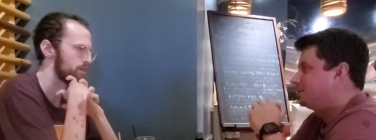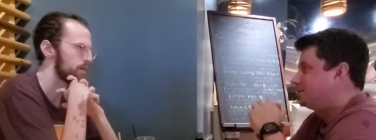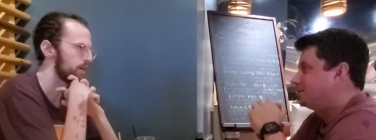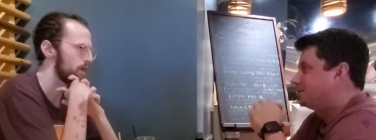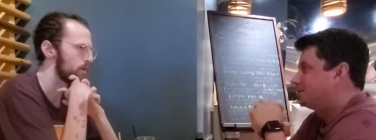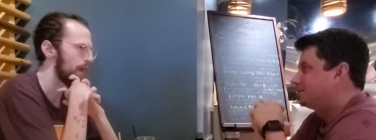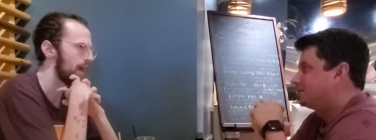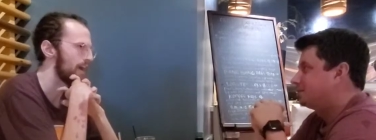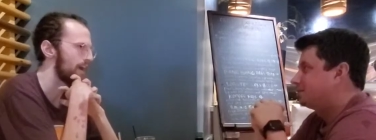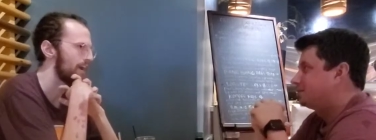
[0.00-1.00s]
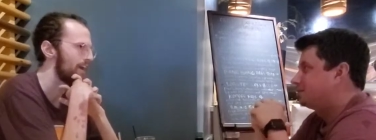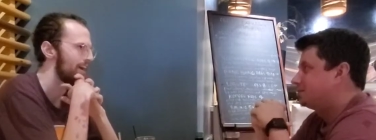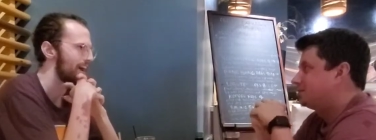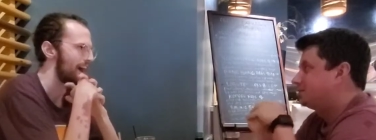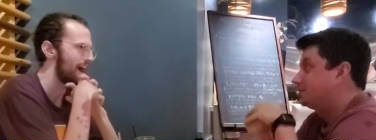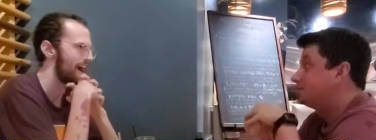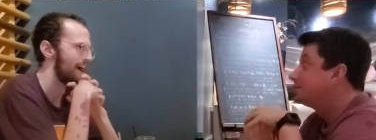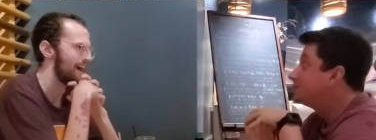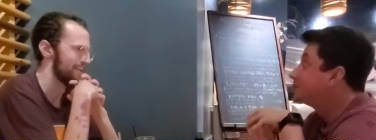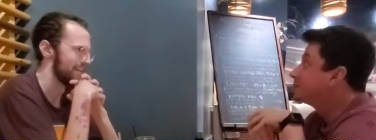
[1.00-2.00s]
Speaker 1: doing cocaine
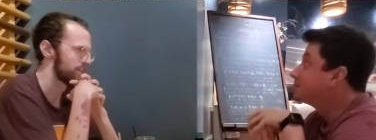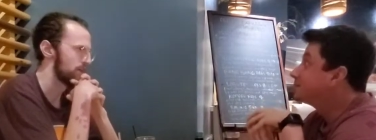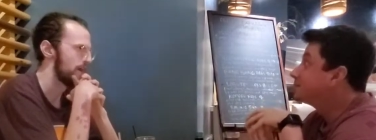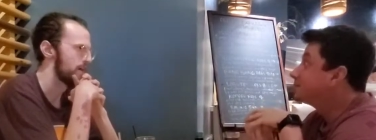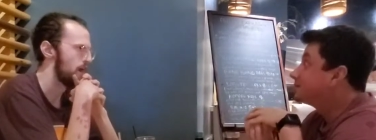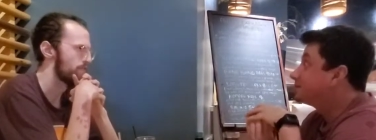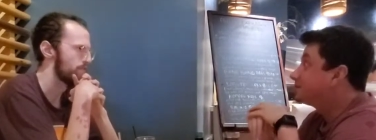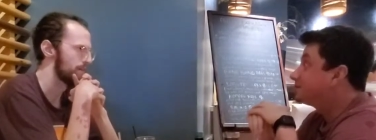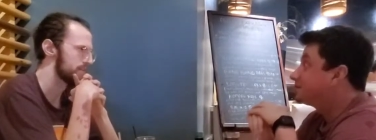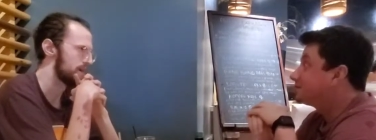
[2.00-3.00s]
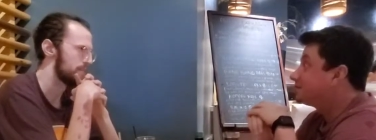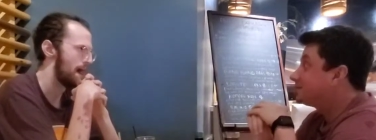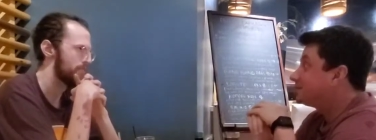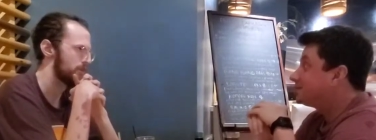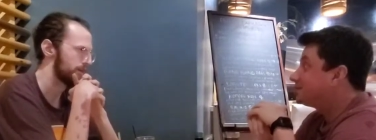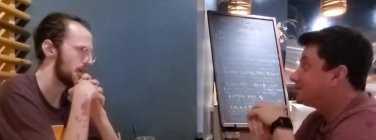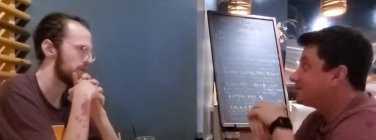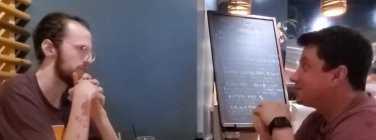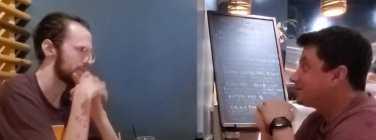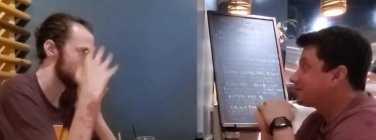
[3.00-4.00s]
uh, and like tried to offer me some after
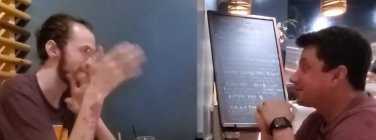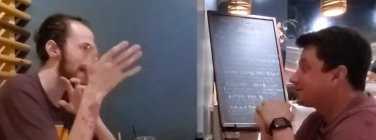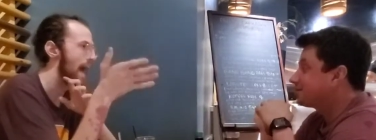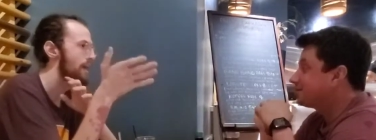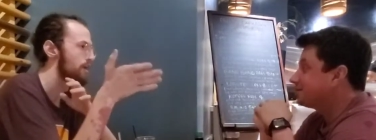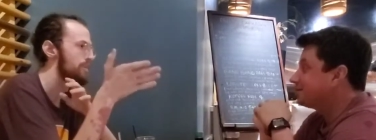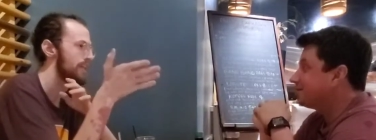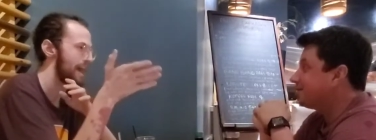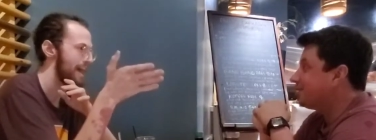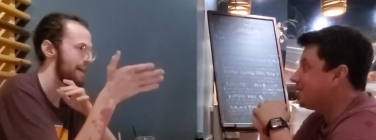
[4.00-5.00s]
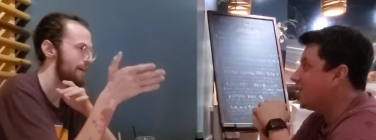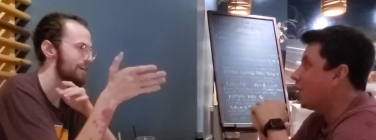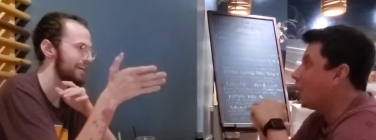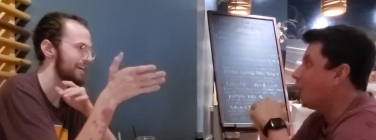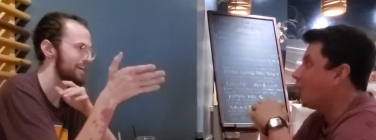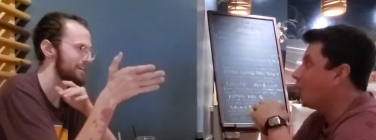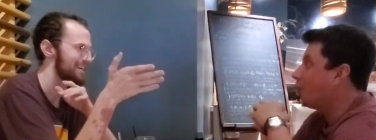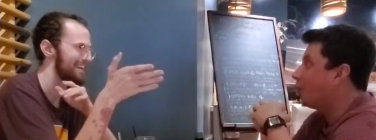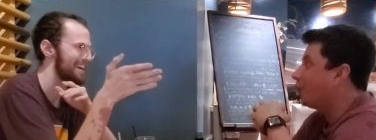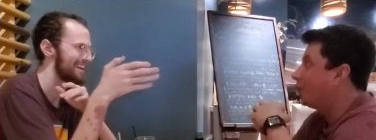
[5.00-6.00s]
acknowledging that he had heard that I had a heart
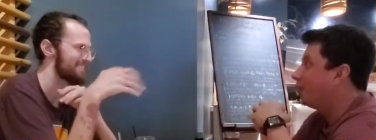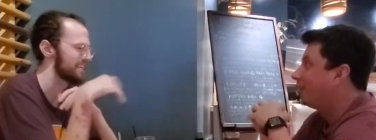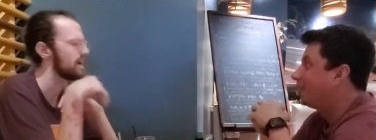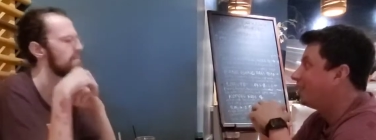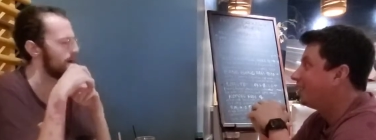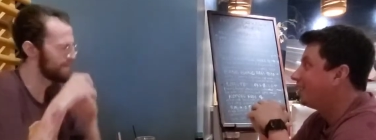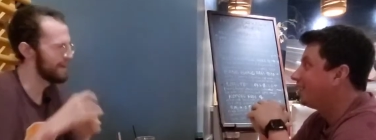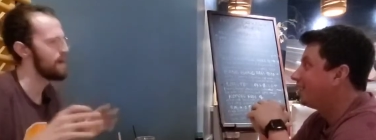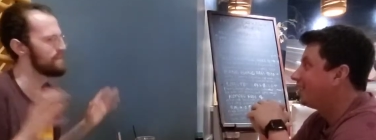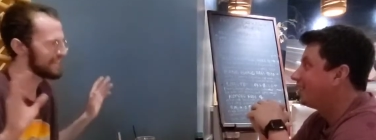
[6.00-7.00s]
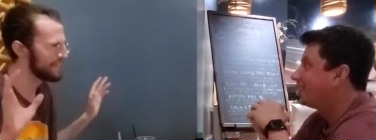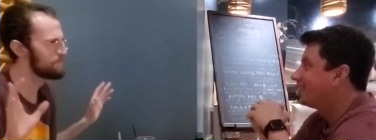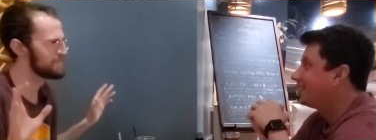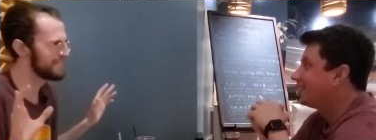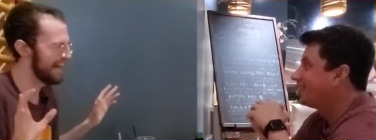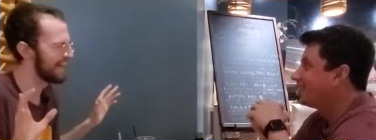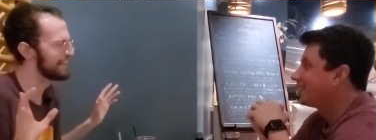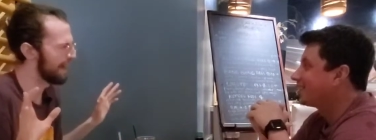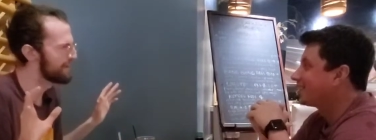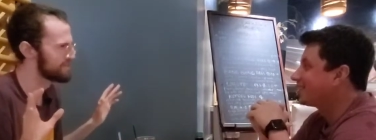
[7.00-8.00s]
condition. And he was like, "Come on, man, I'm an EMT.
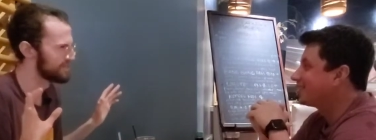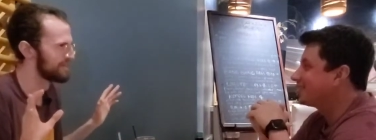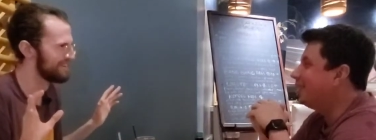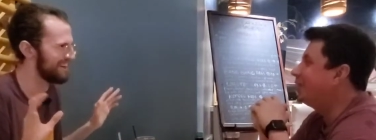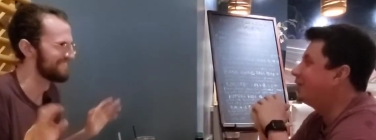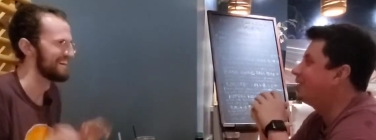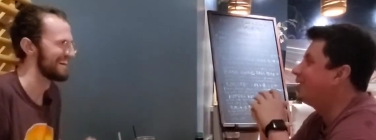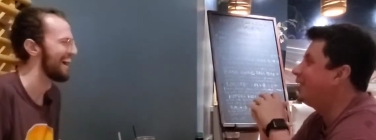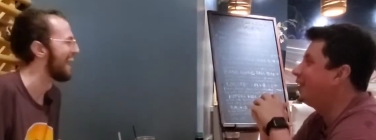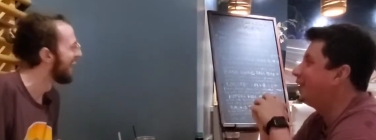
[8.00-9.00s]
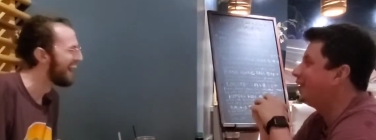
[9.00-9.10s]
I got you." I'm like,